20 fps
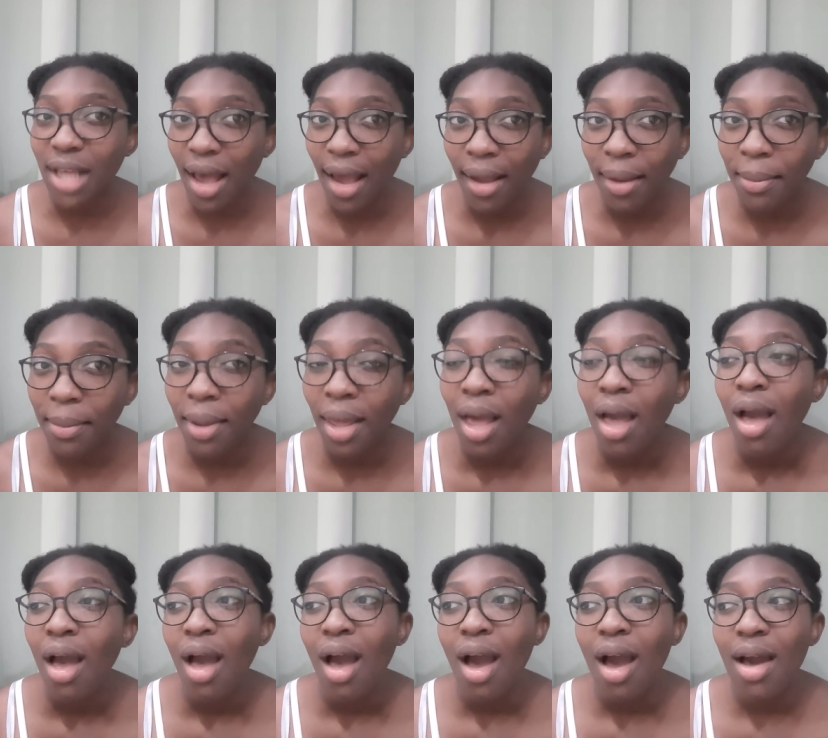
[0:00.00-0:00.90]
time
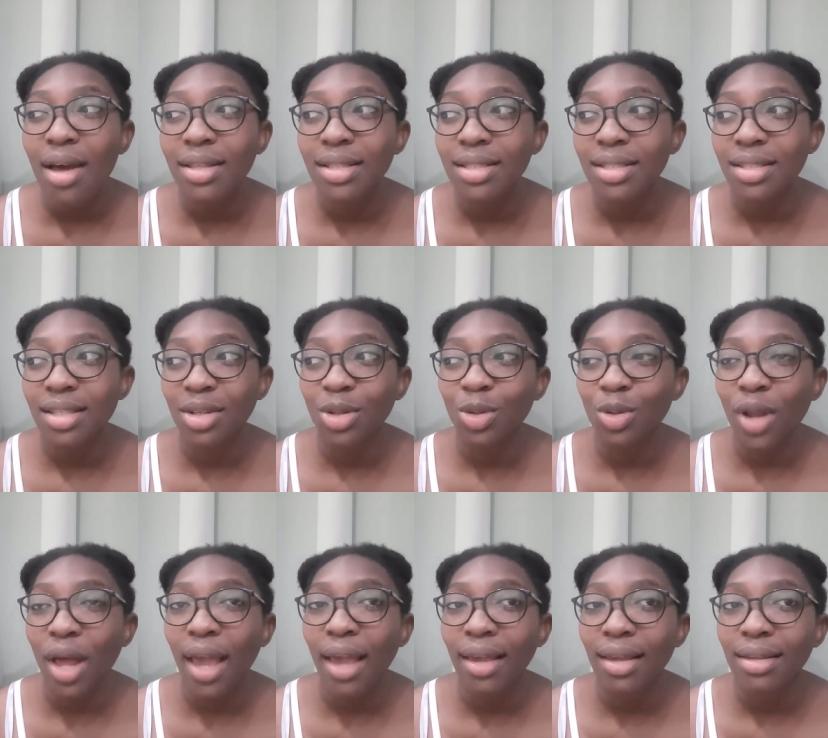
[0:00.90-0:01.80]
until
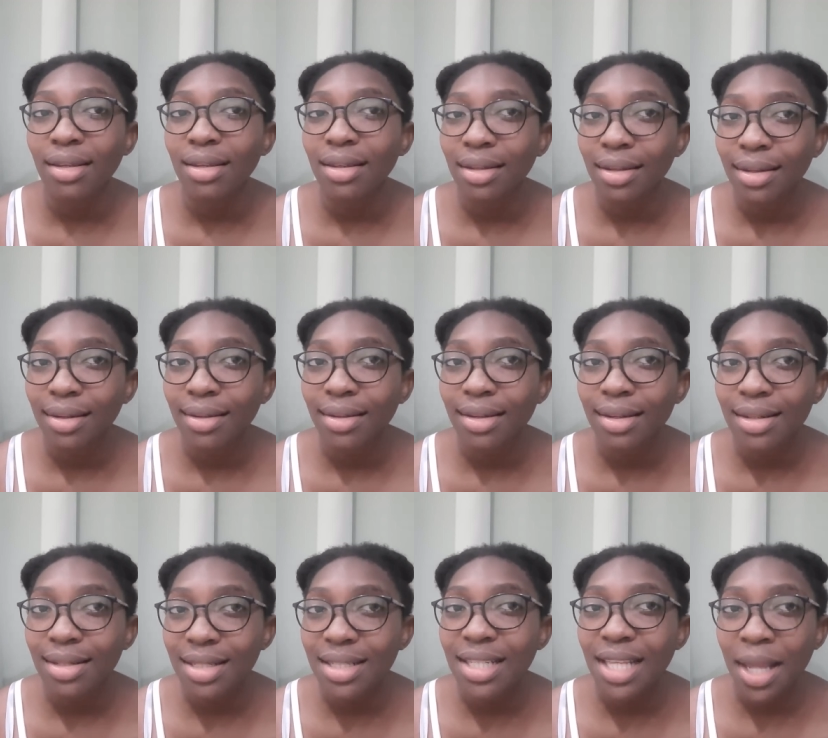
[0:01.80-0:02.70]
like
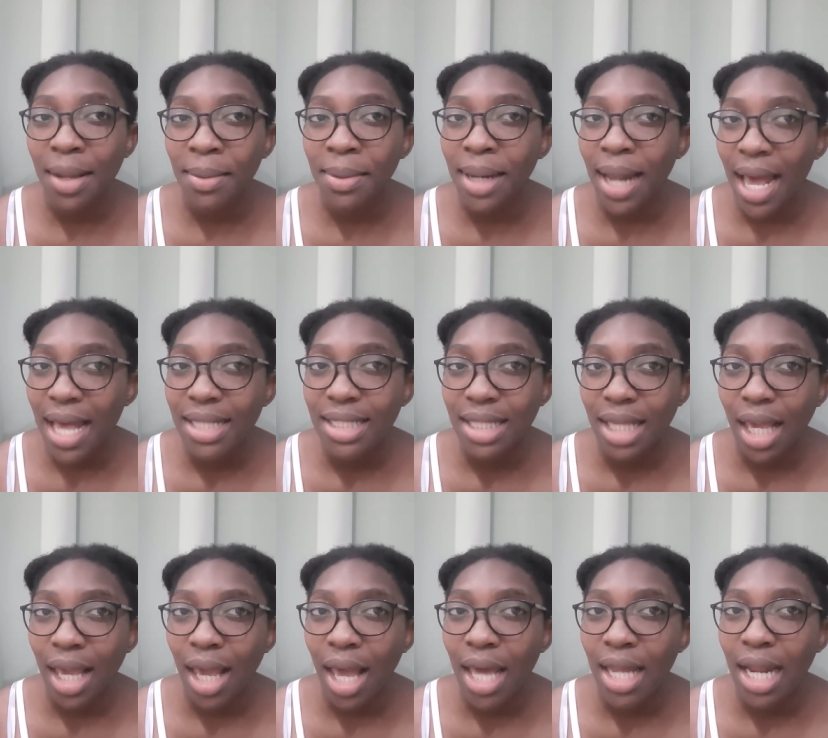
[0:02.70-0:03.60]
same when I
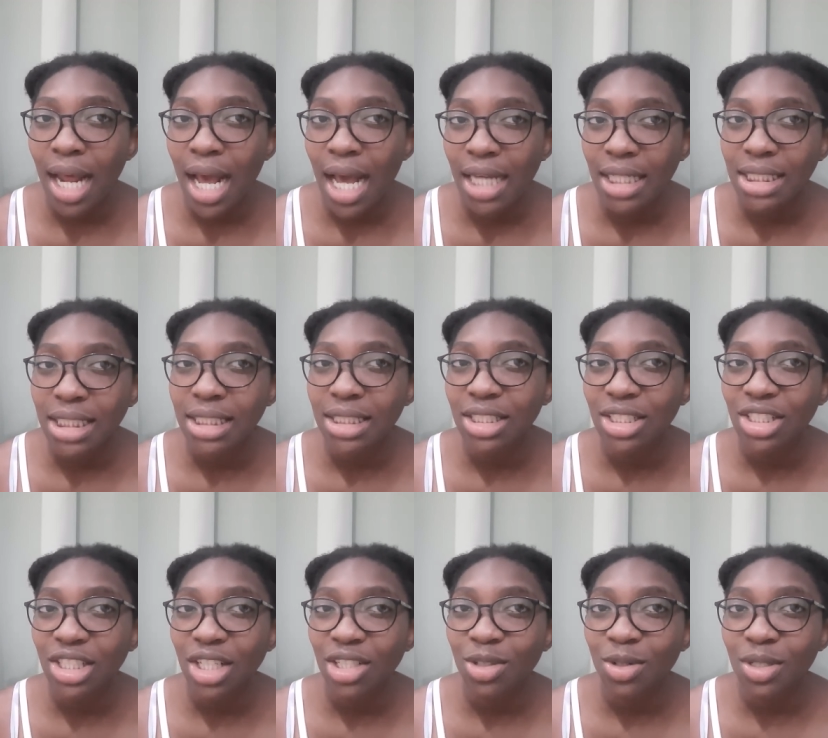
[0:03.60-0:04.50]
said and I asked her
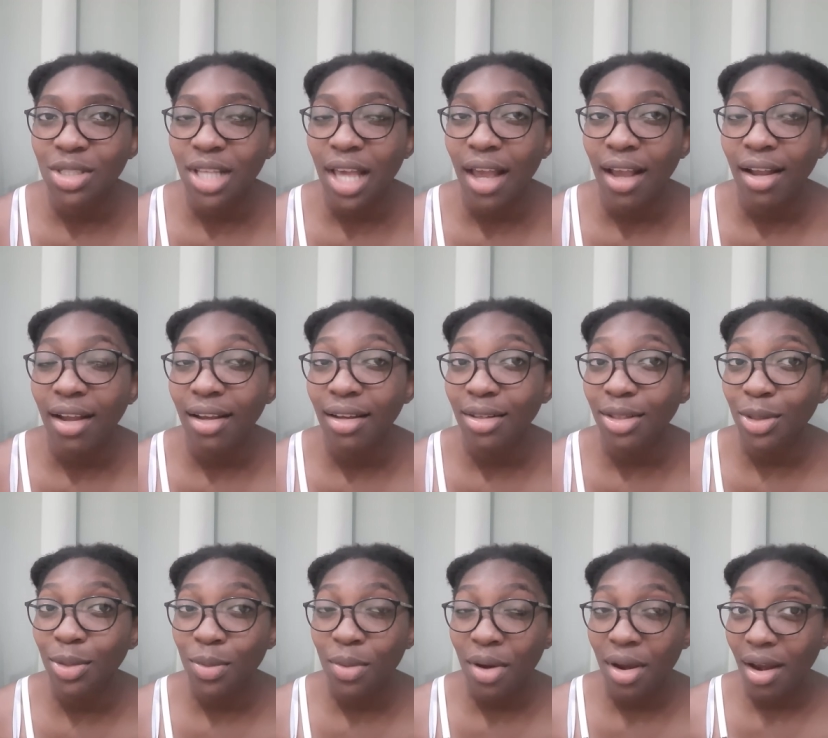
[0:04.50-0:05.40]
teacher and she was like, Girl,
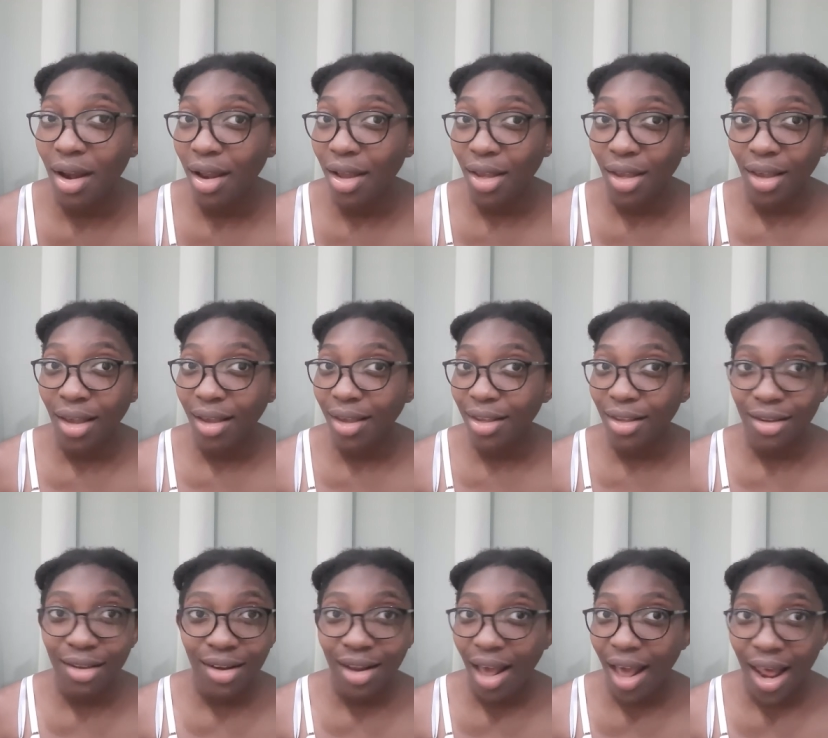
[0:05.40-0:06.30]
you weren't
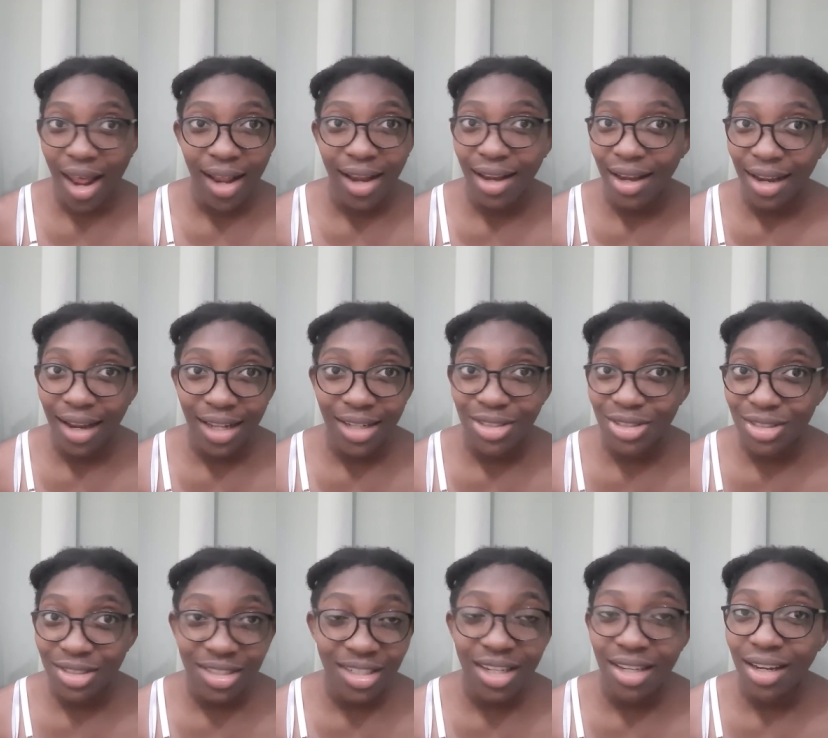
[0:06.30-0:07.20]
you're not ele-
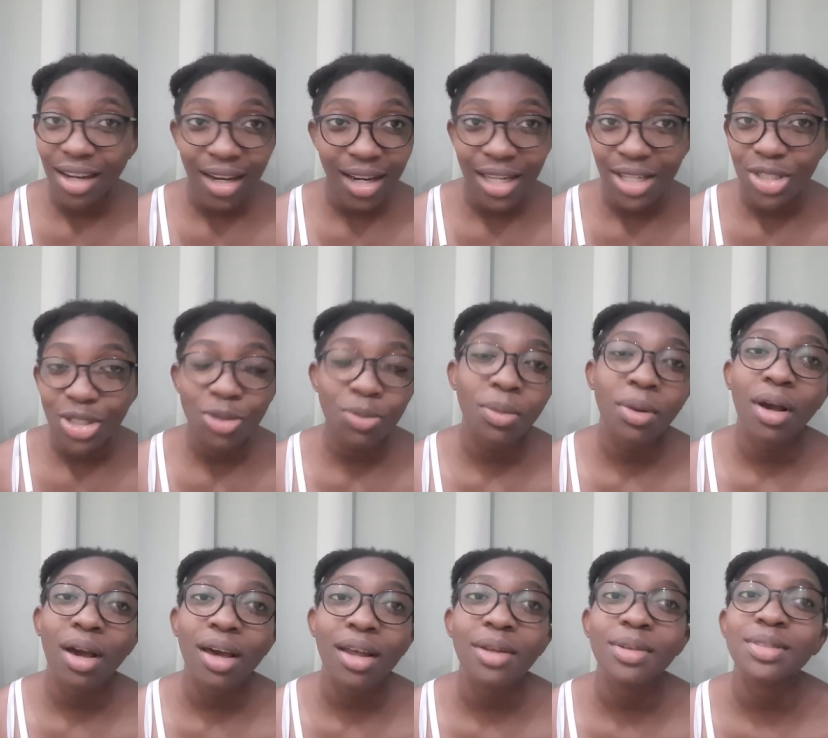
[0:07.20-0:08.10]
you're not
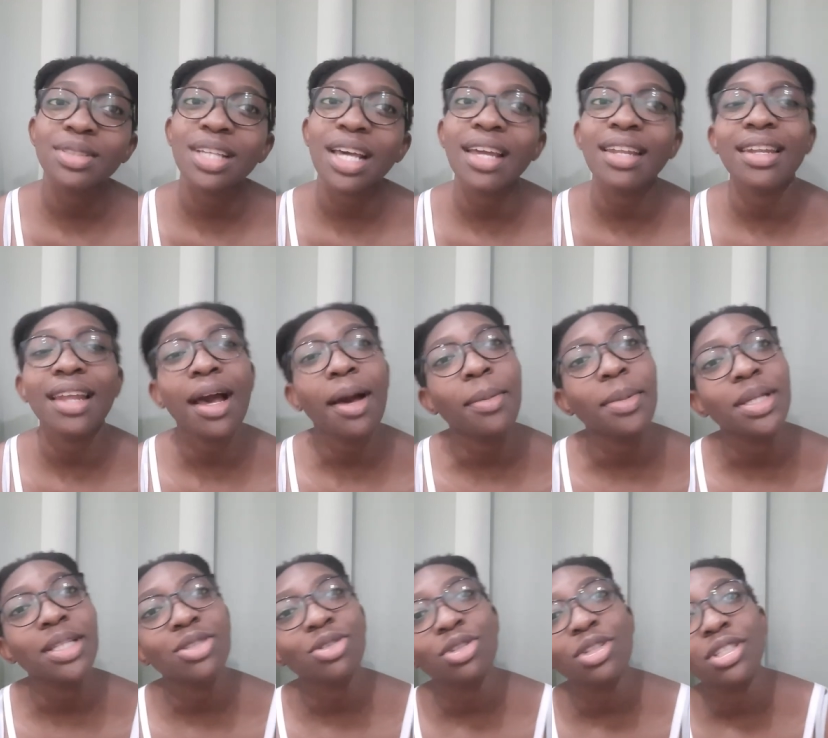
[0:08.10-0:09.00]
eligible. I was like, damn,
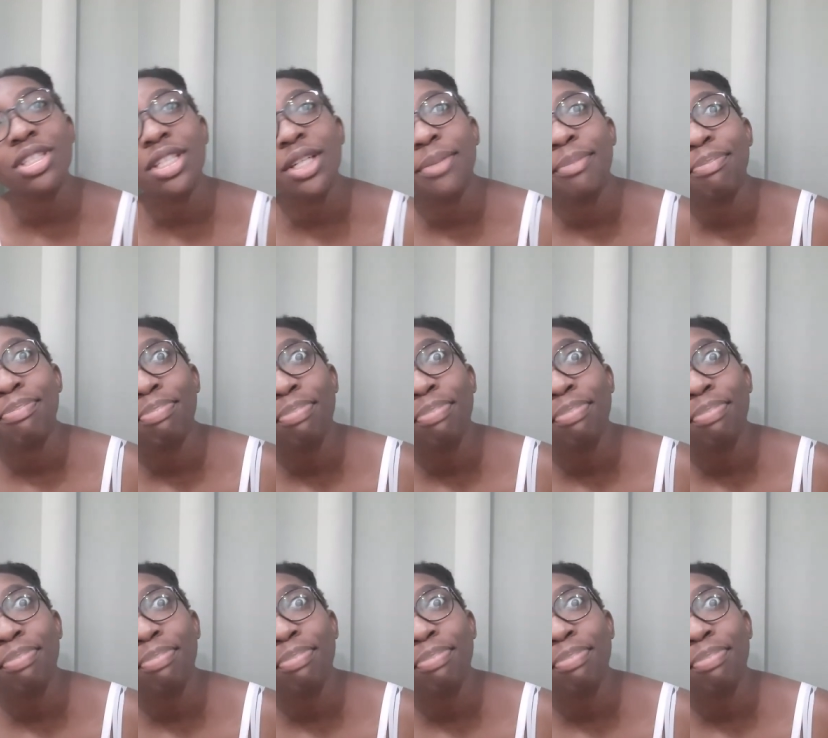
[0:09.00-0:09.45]
that's crazy.